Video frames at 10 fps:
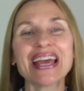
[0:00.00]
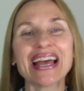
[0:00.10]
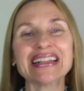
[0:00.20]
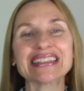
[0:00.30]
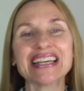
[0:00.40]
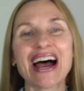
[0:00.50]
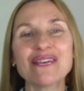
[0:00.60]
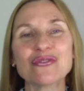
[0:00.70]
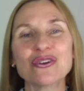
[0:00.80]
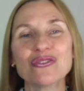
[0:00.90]
healthy,
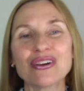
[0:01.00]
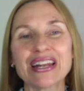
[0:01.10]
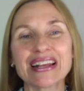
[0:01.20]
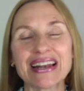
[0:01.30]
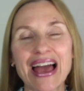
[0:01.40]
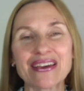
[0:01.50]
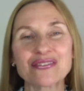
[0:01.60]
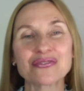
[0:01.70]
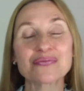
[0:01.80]
and fulfilling life.